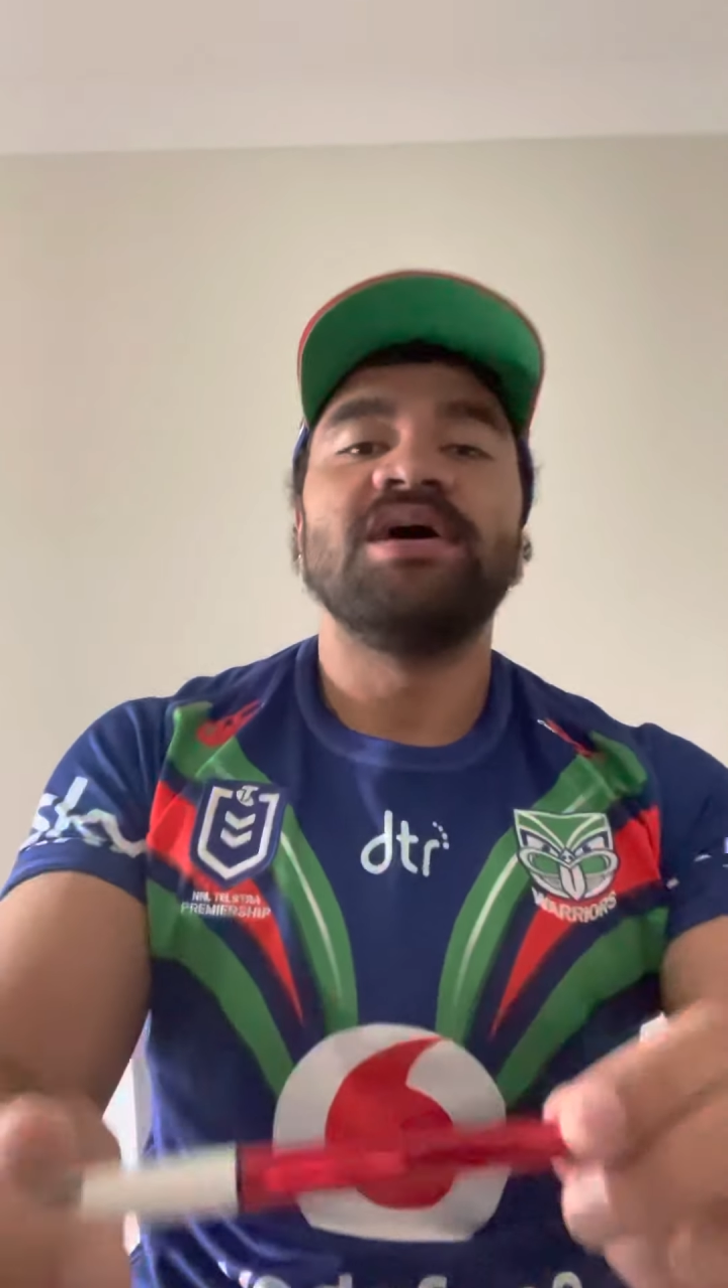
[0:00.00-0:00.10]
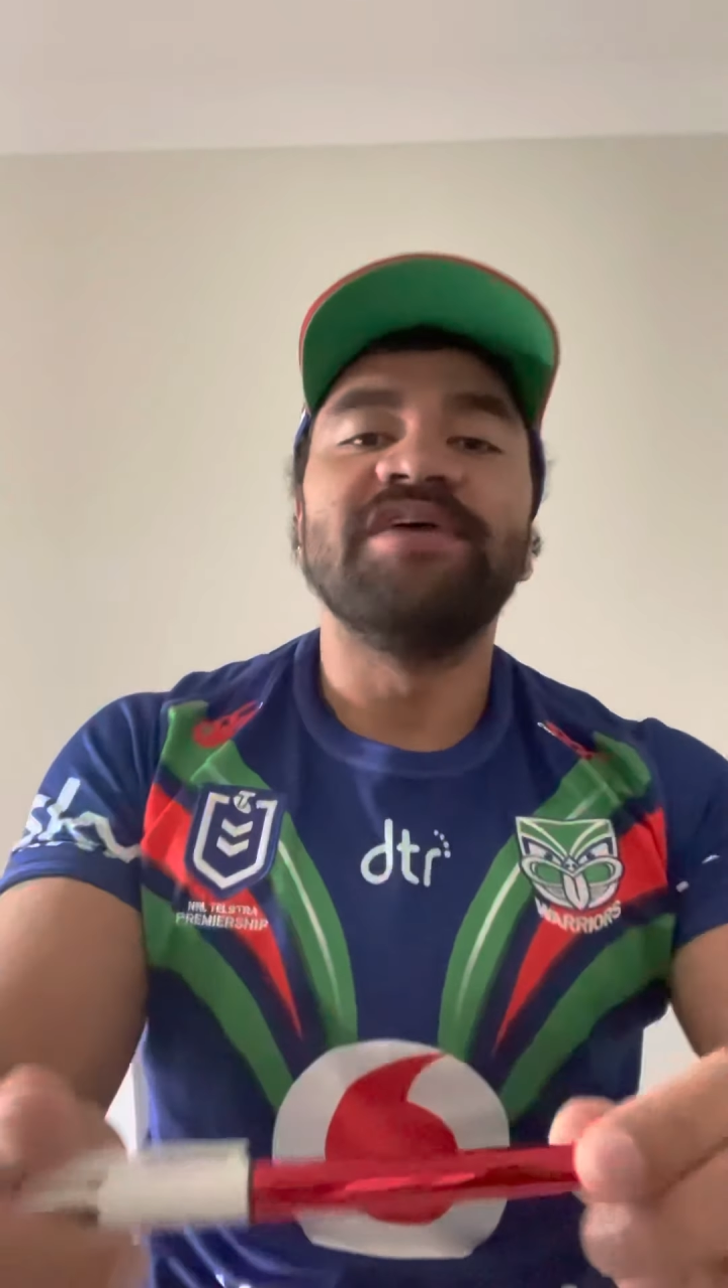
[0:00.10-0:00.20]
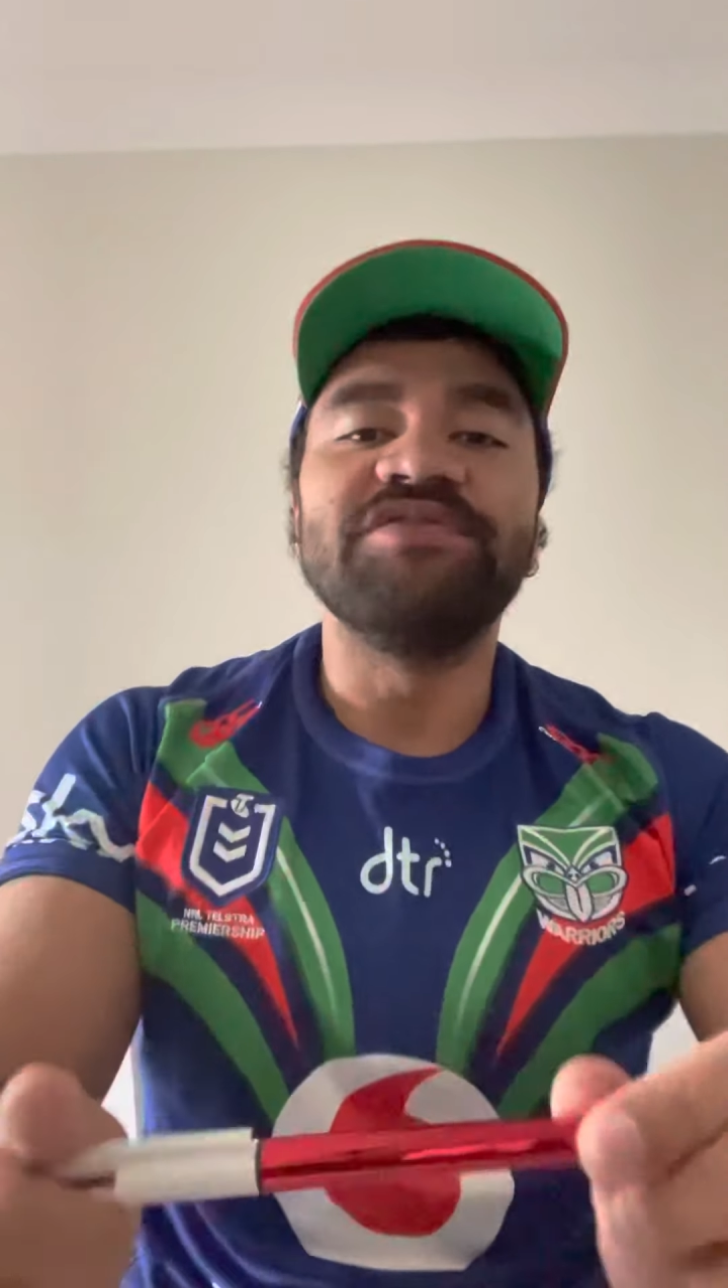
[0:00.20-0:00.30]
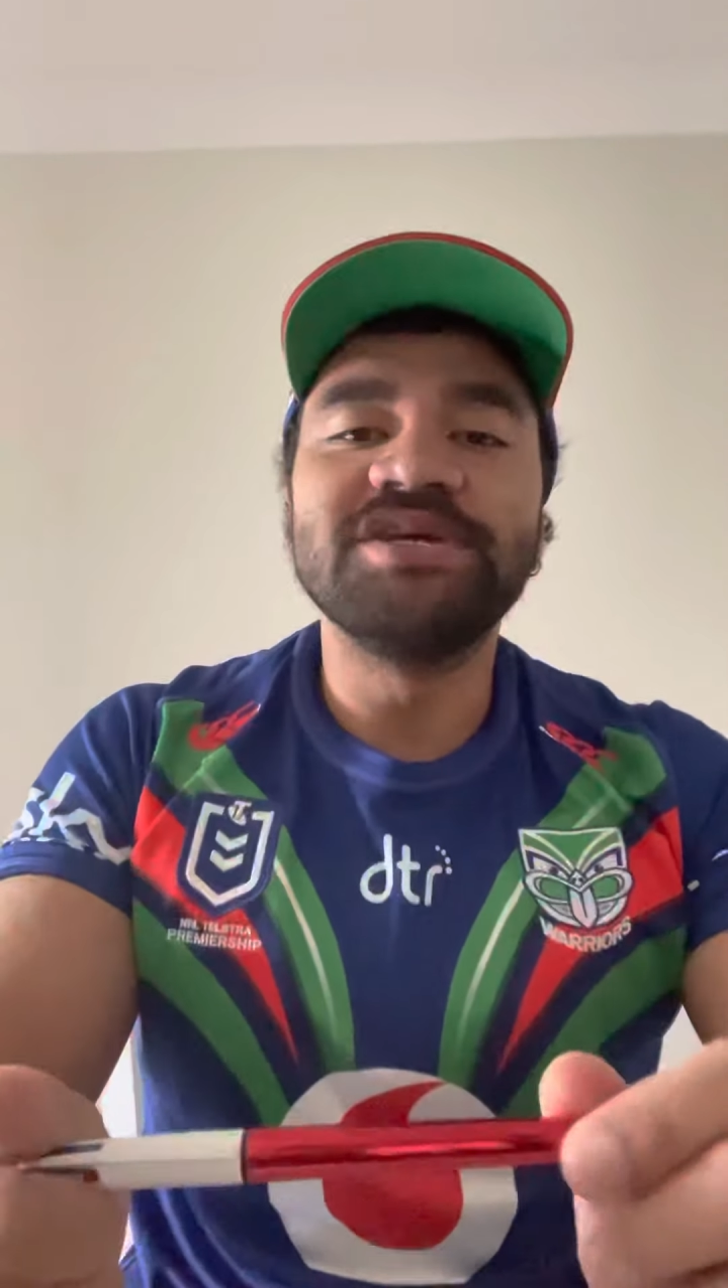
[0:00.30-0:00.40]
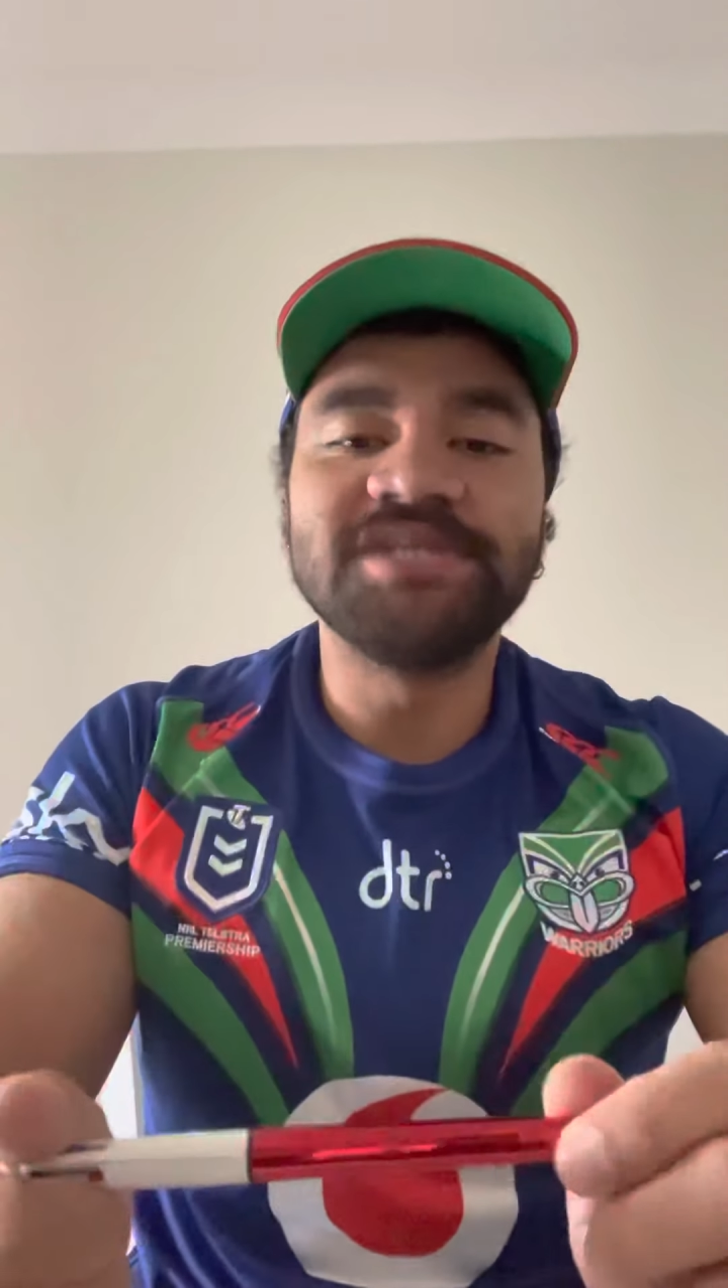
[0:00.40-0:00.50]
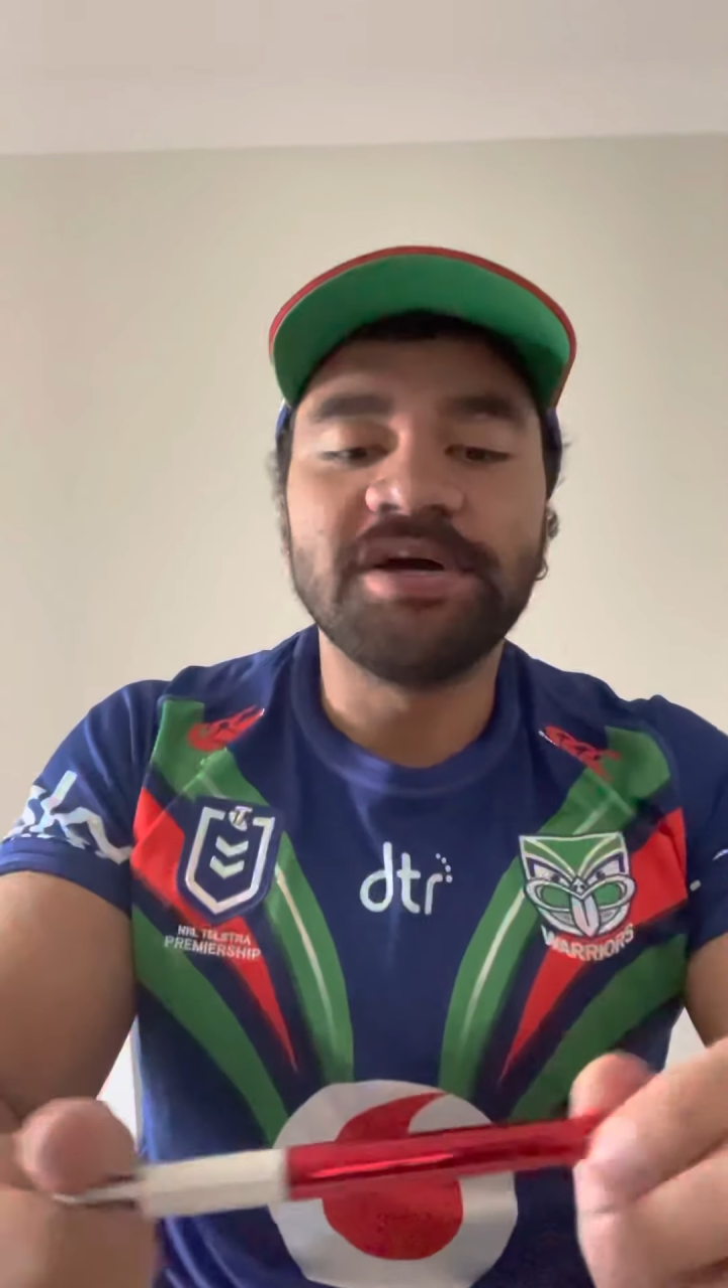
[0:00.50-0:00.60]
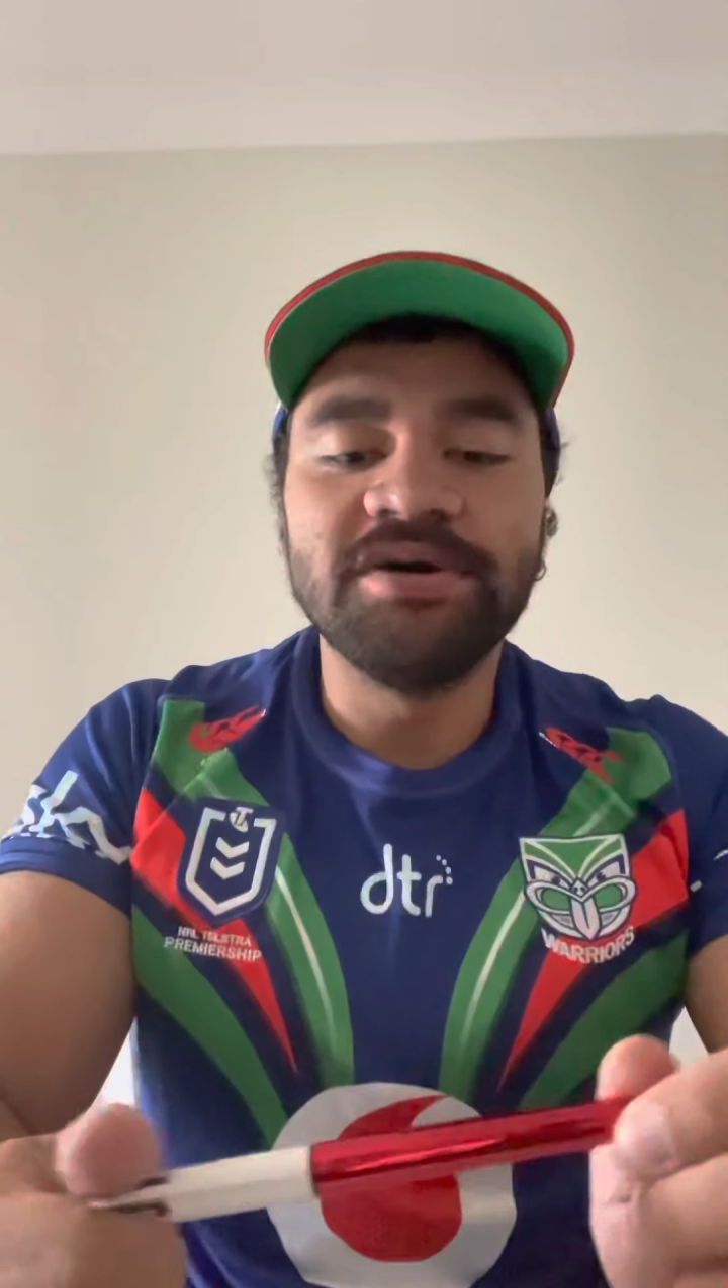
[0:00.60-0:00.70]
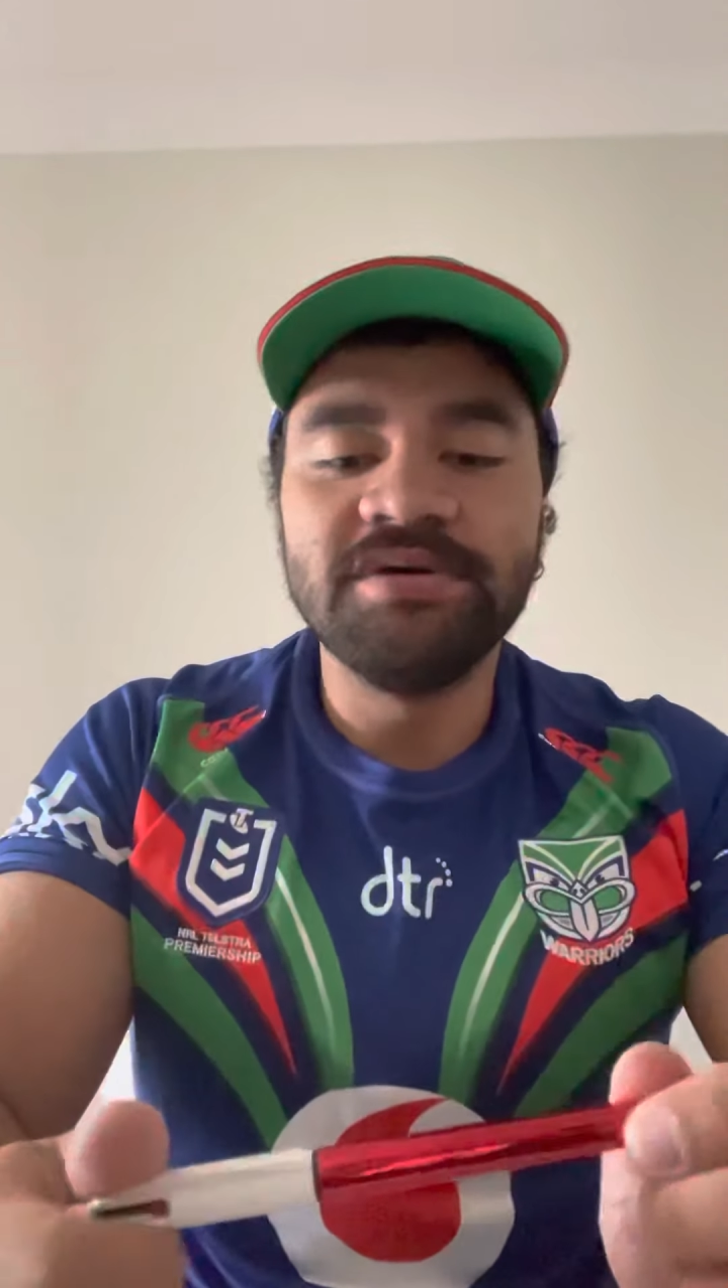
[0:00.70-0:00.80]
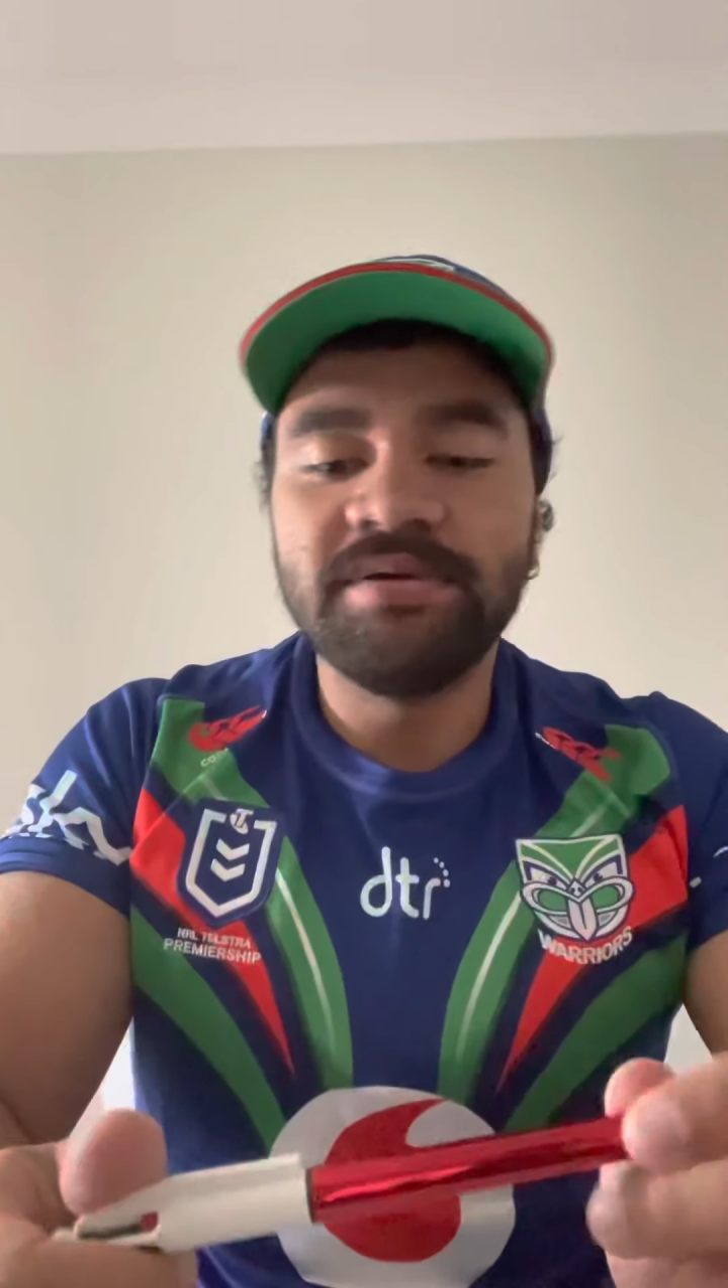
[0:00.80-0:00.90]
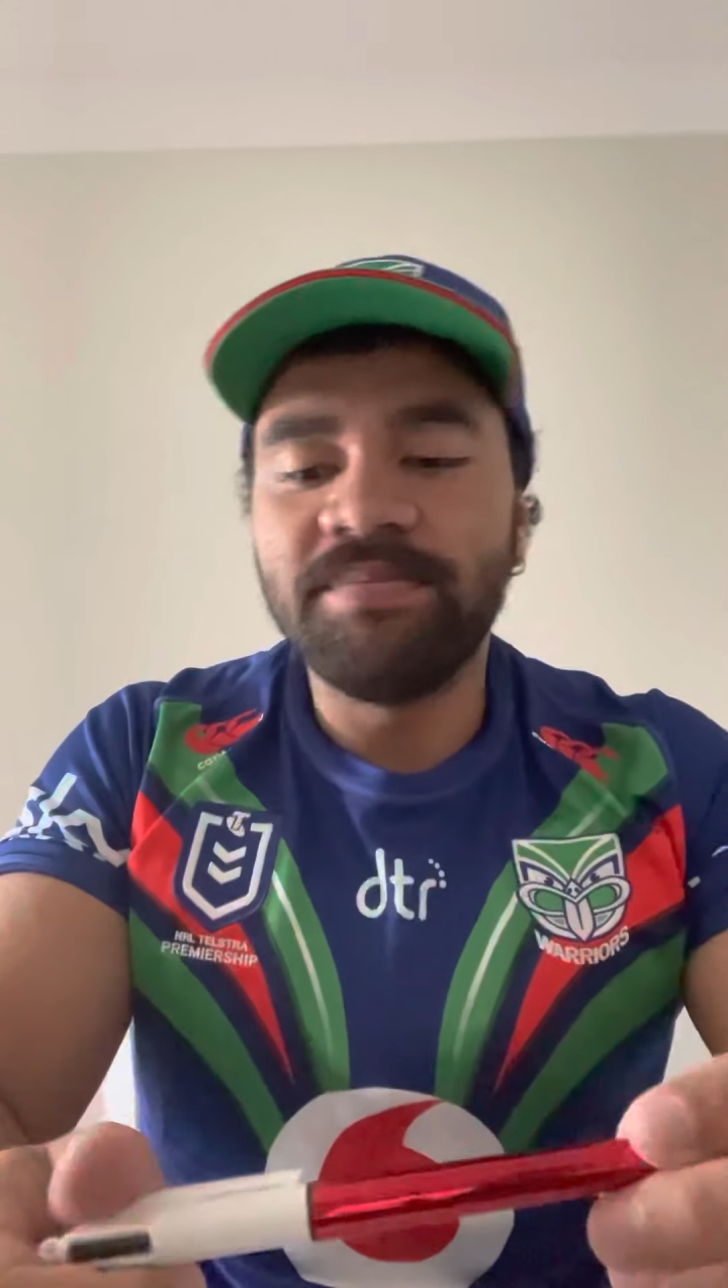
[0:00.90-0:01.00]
few years ago,